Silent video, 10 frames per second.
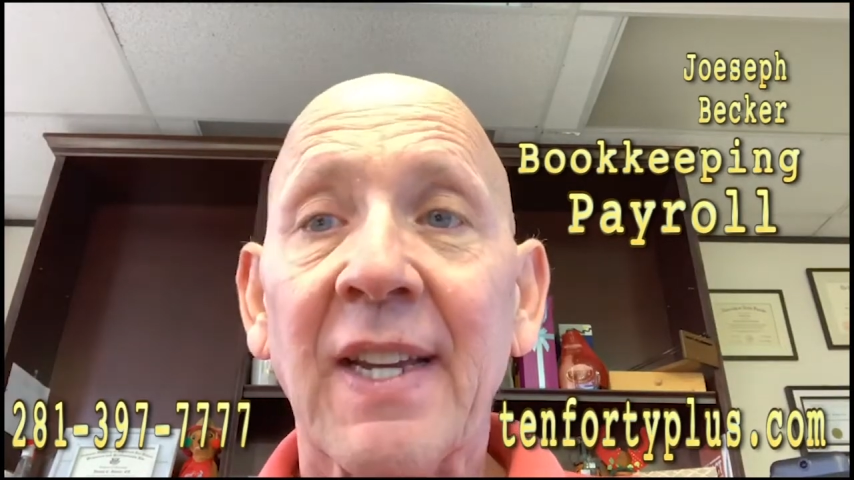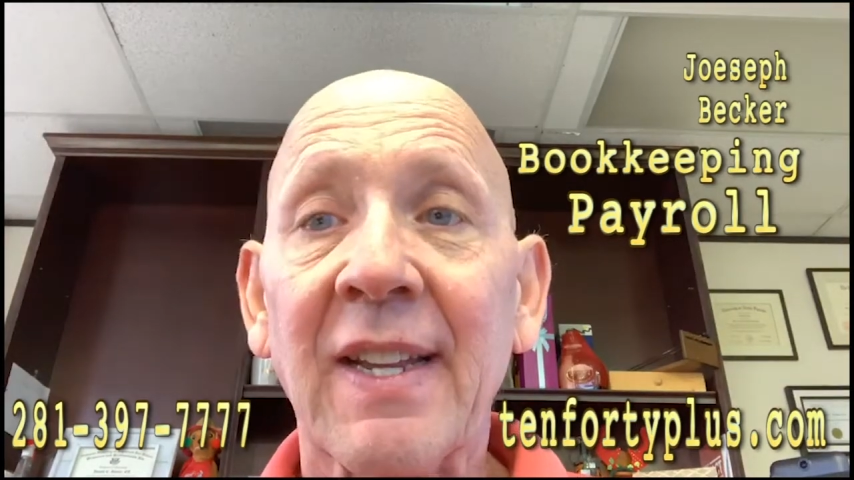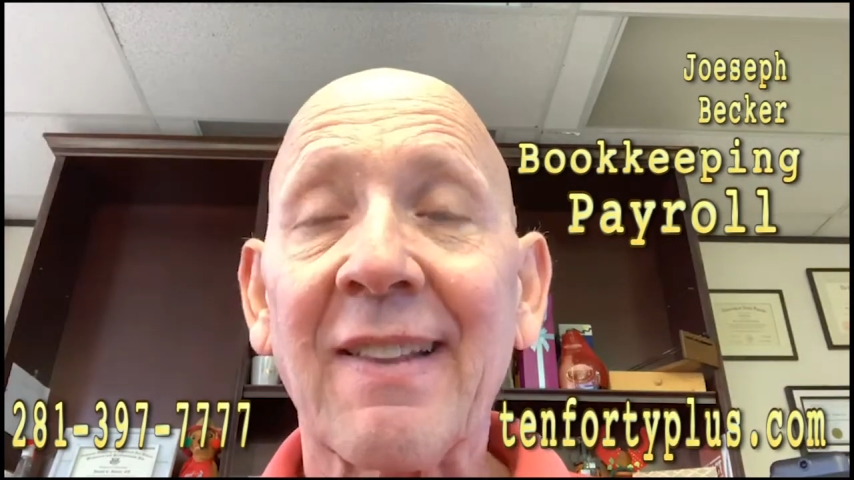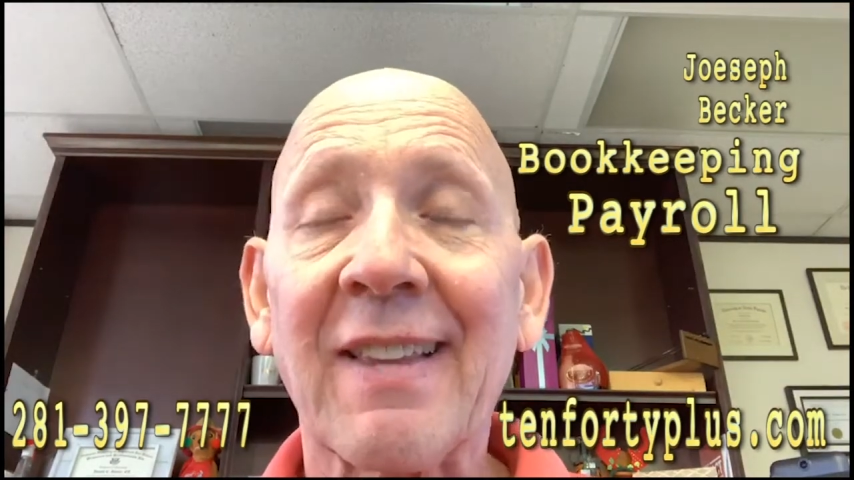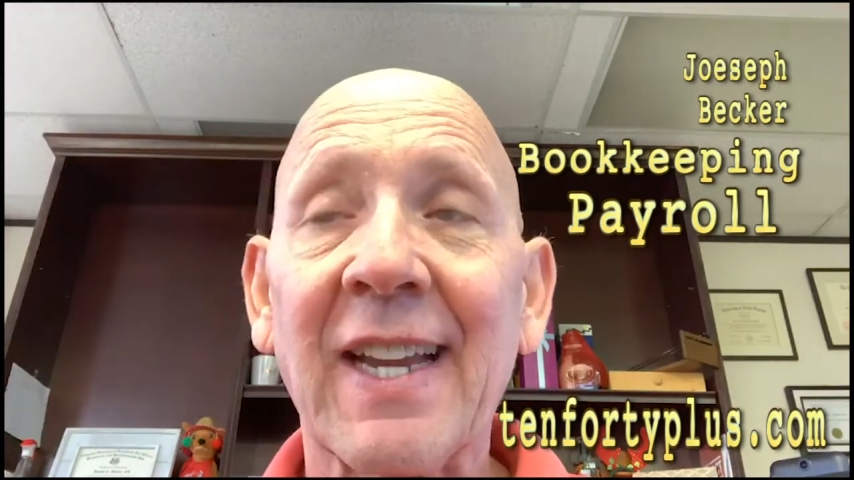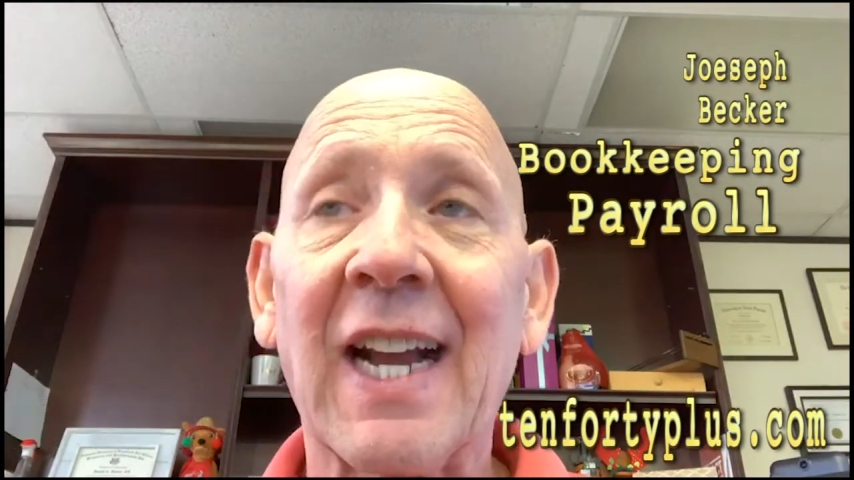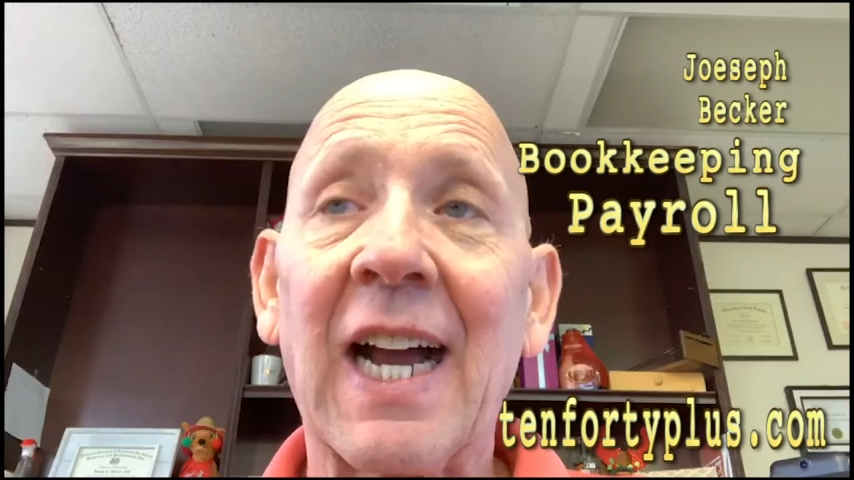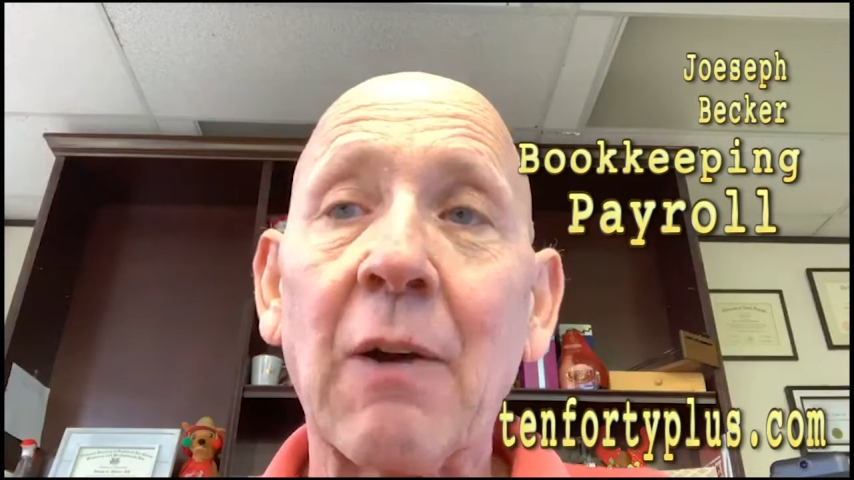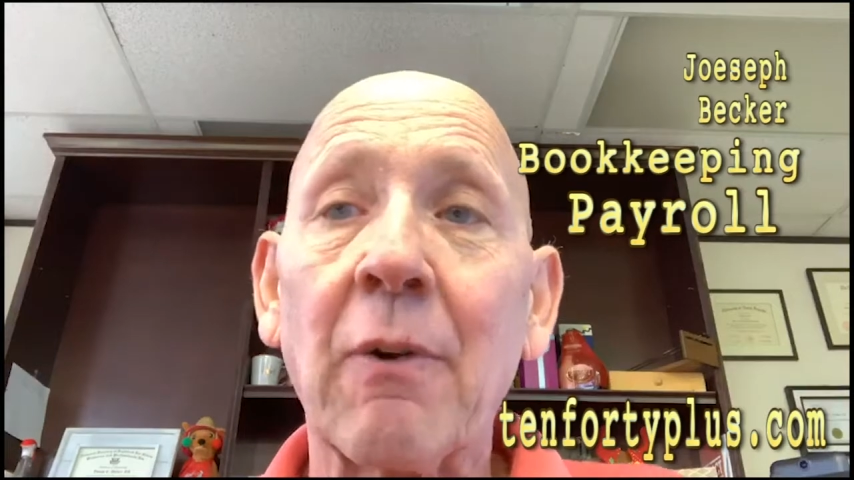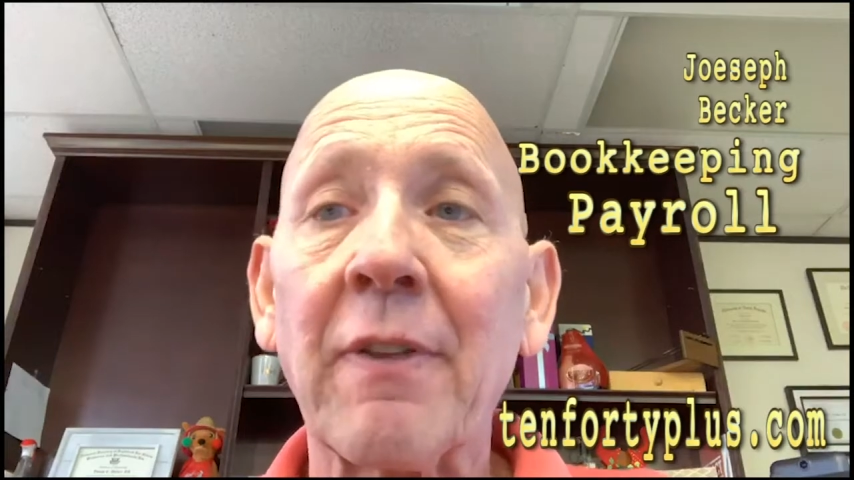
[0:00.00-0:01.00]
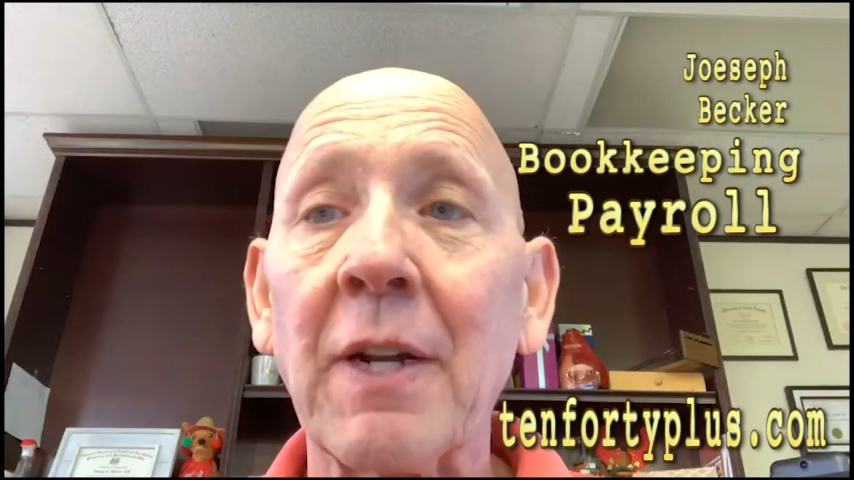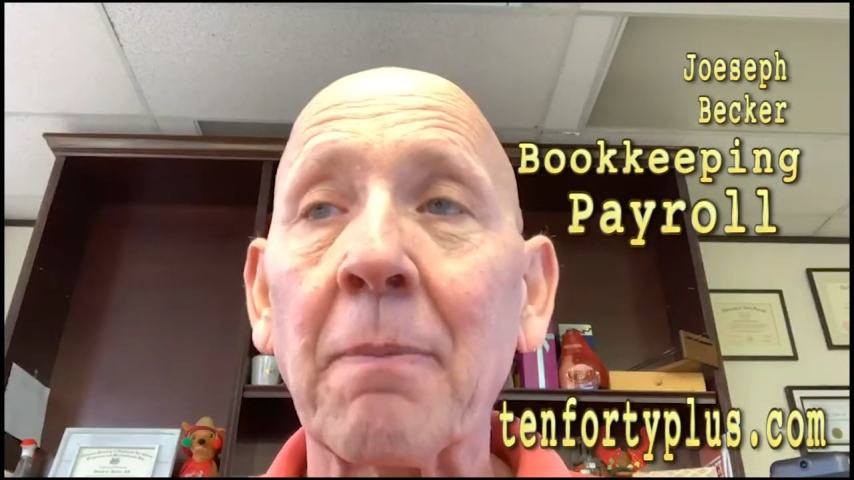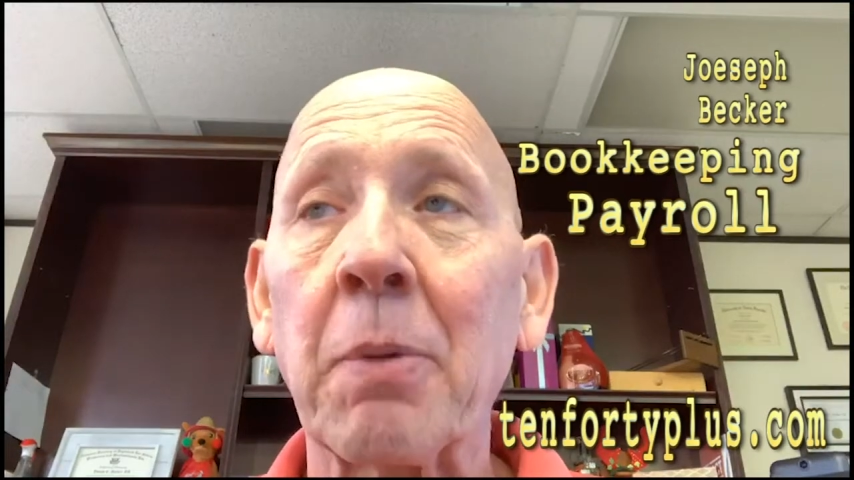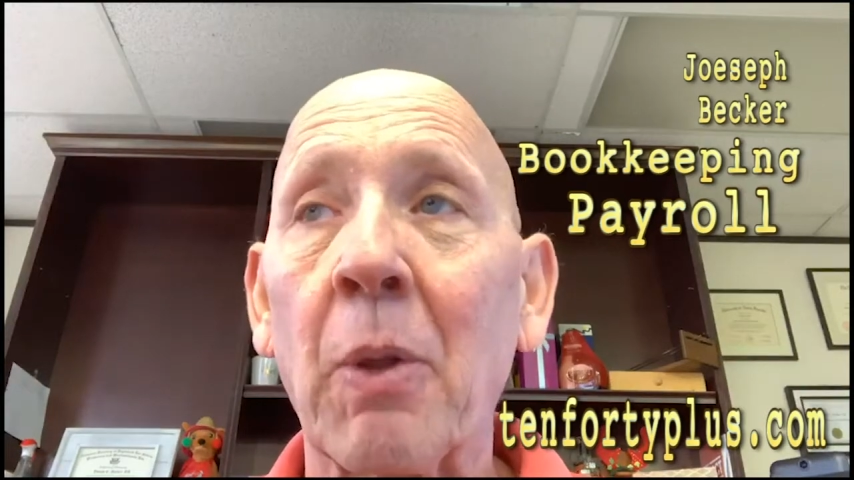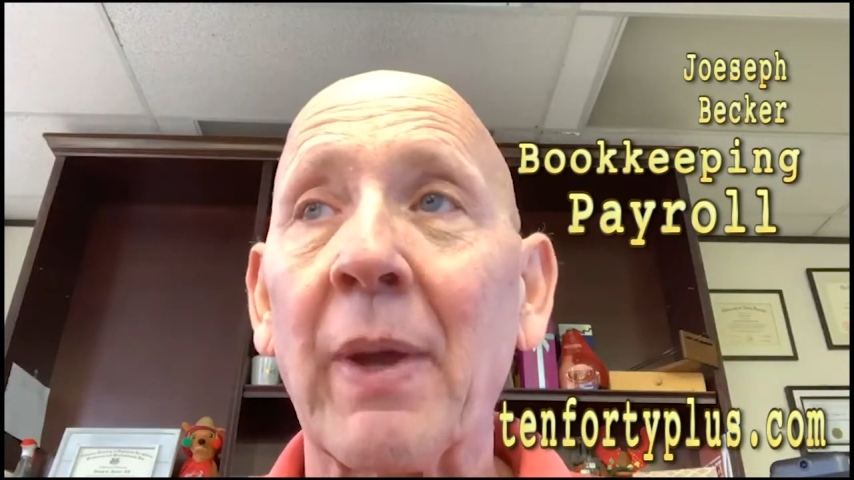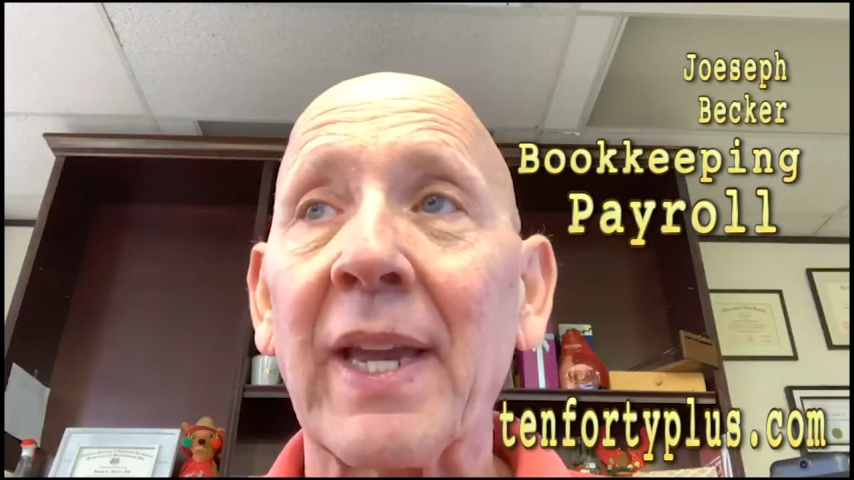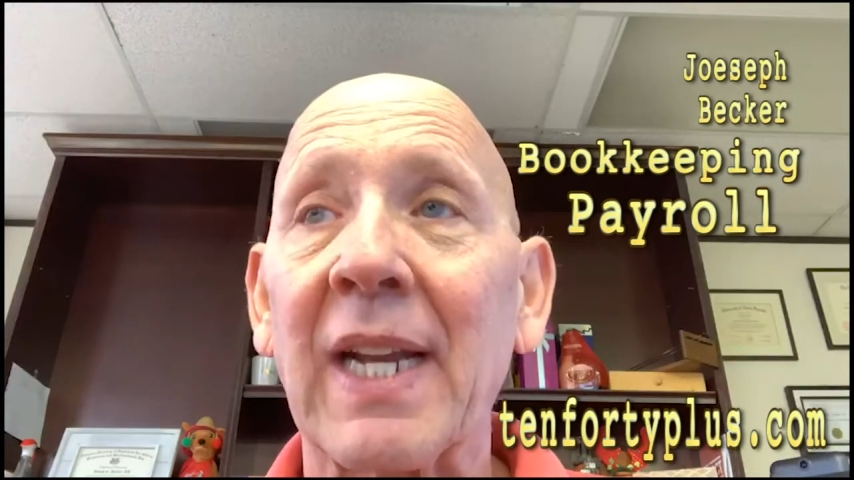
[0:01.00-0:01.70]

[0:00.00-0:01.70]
and say, I was an employee